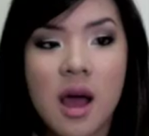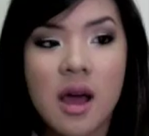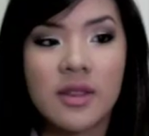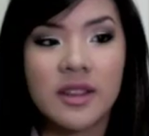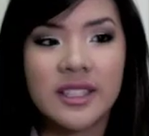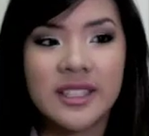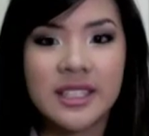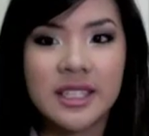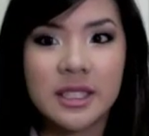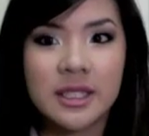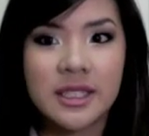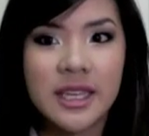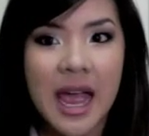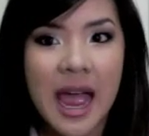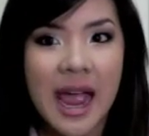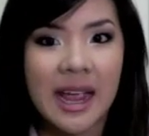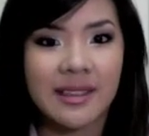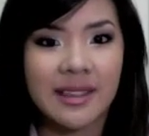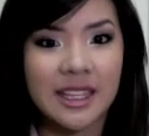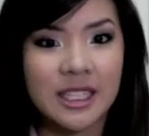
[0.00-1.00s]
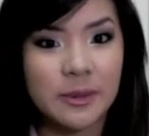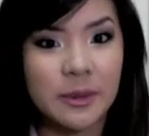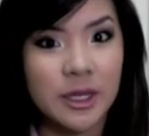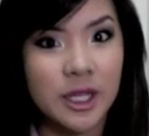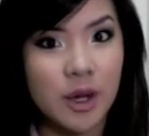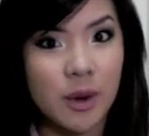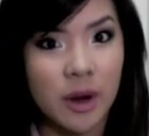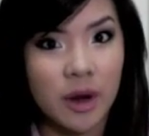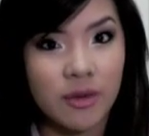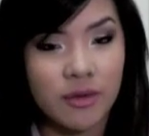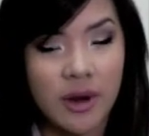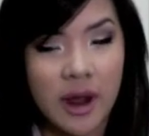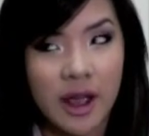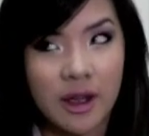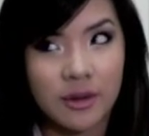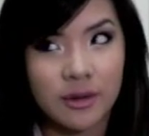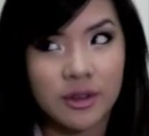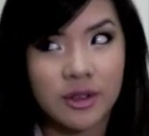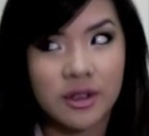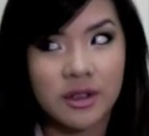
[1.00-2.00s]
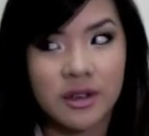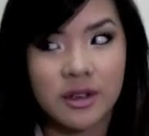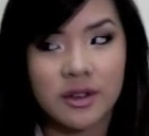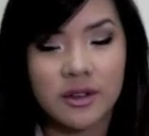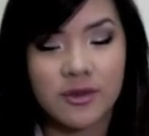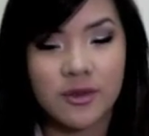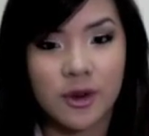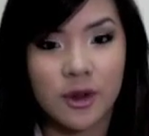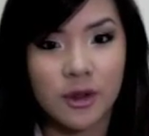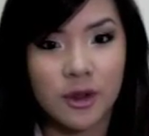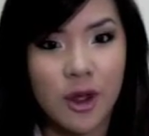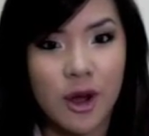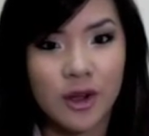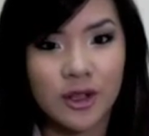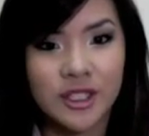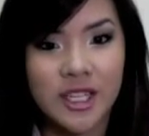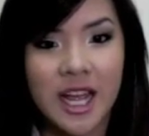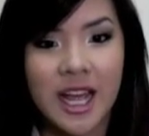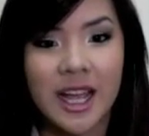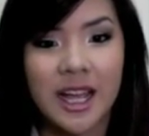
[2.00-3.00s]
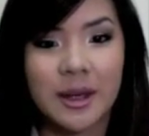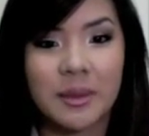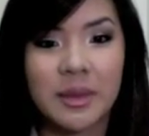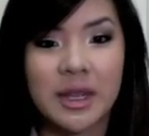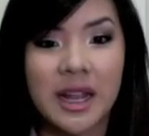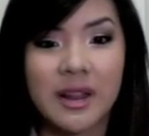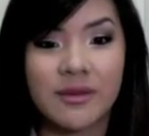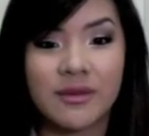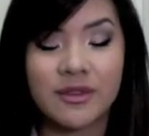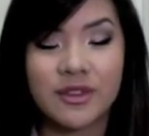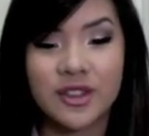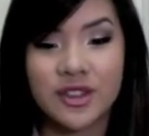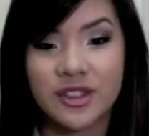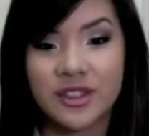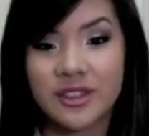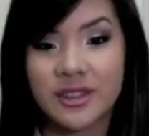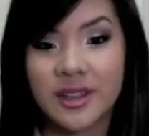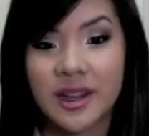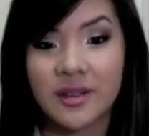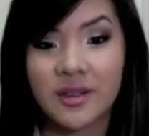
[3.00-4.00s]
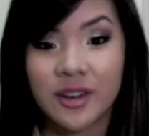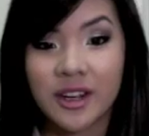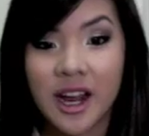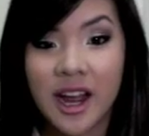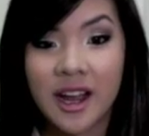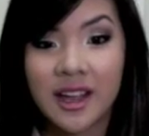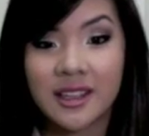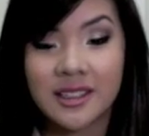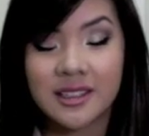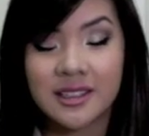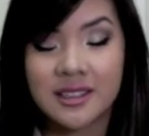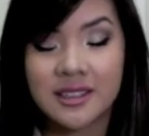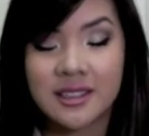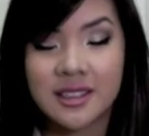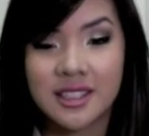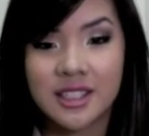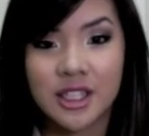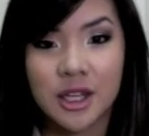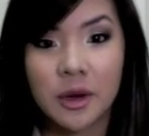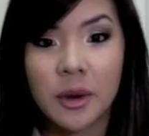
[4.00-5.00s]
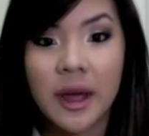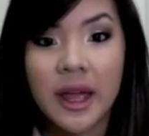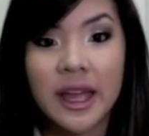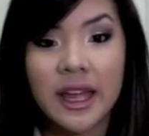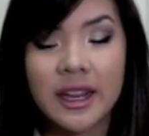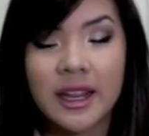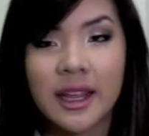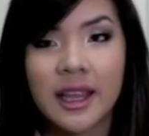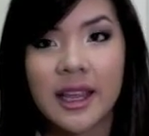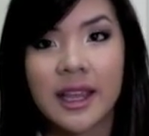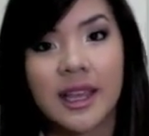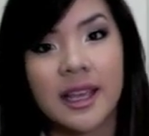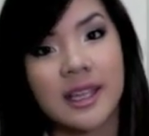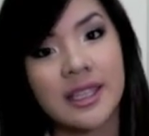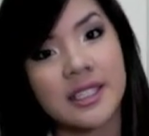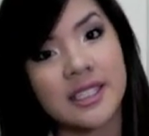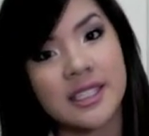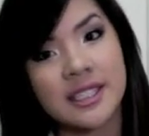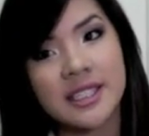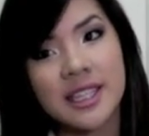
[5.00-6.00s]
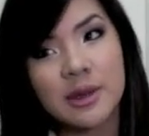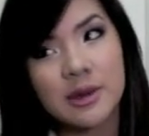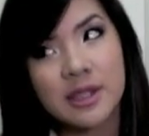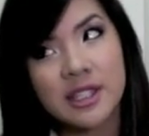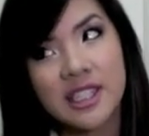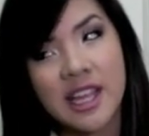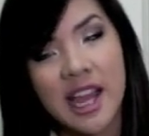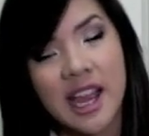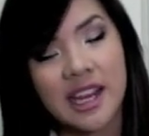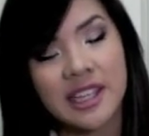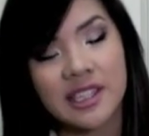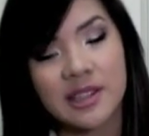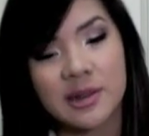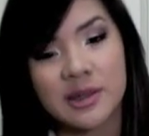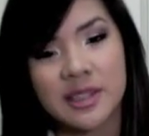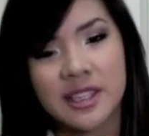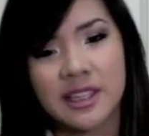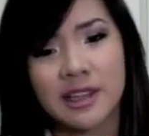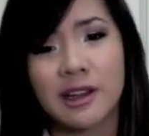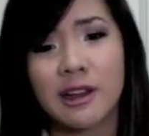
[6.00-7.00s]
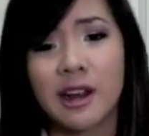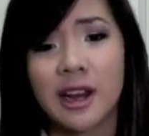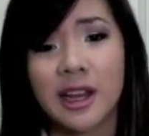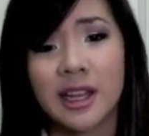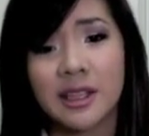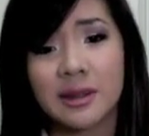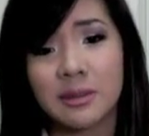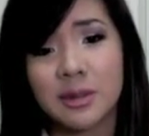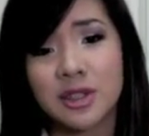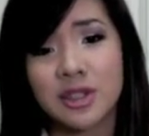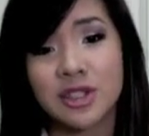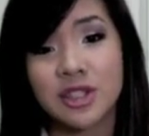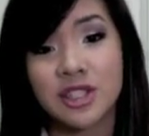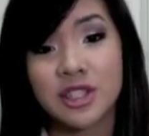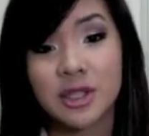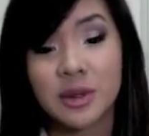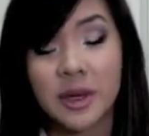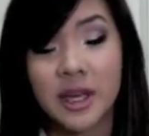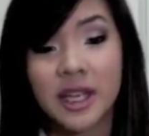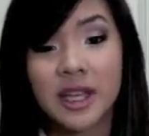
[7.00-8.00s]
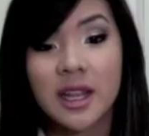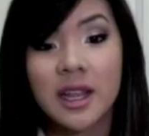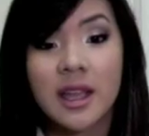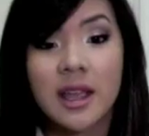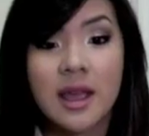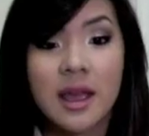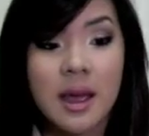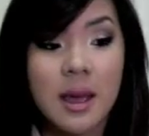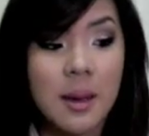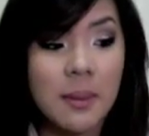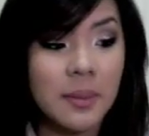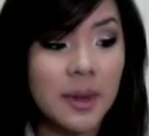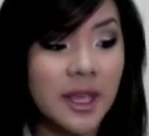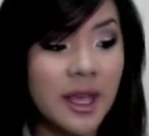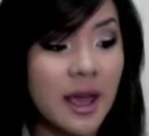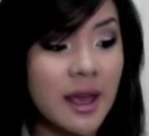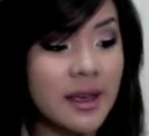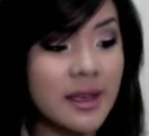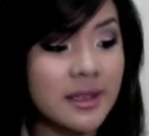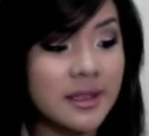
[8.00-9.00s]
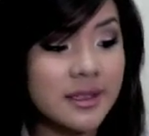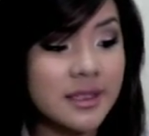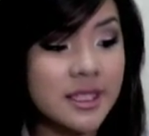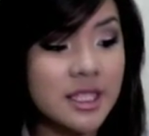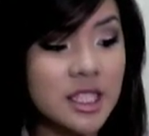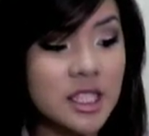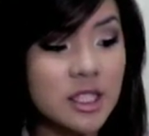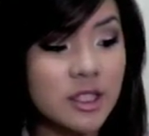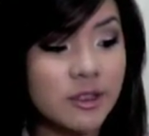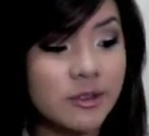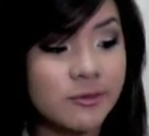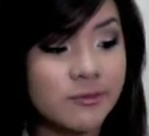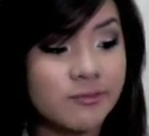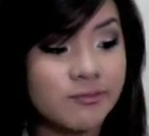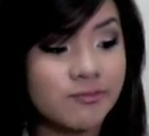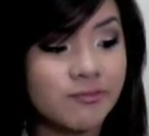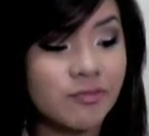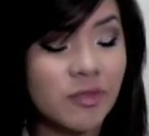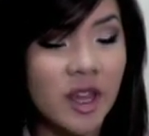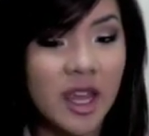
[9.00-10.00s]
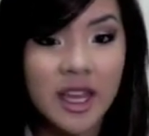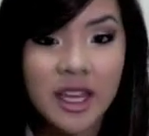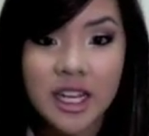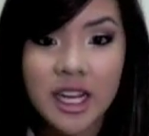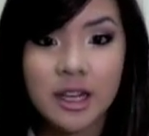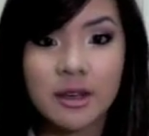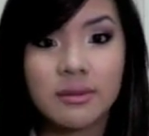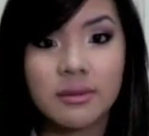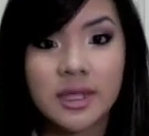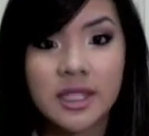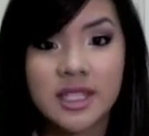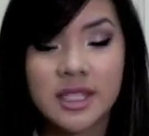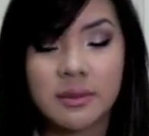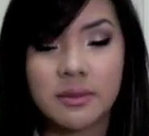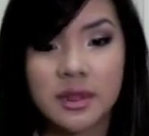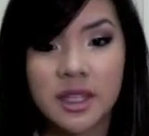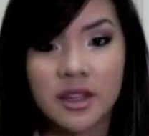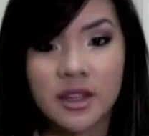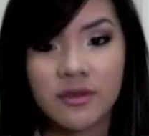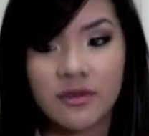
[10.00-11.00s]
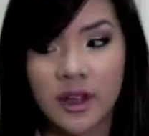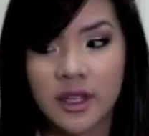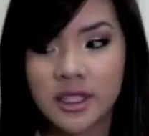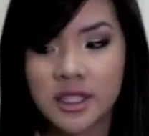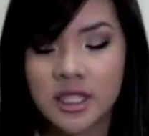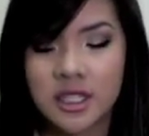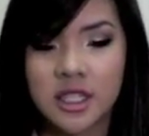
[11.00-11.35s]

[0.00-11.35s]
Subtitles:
This is a tag that's been going around for a long time and I've just never gotten to do it. And since I was tagged, I was like, all right, let me just do it because, you know, it's something fun to